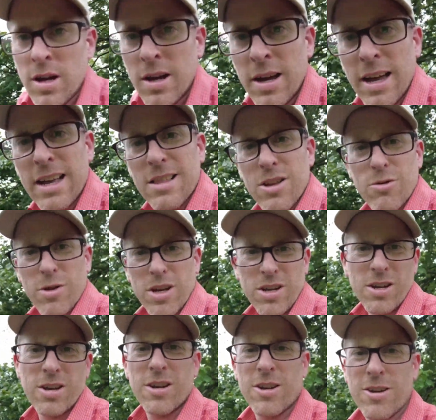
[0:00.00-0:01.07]
Hey, Louie,
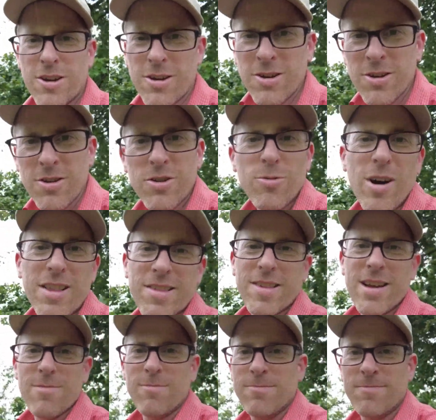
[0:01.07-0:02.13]
you want
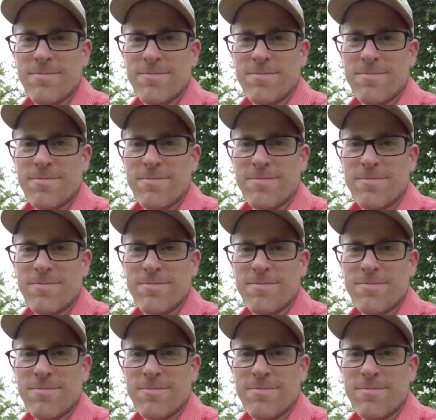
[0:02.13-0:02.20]
some?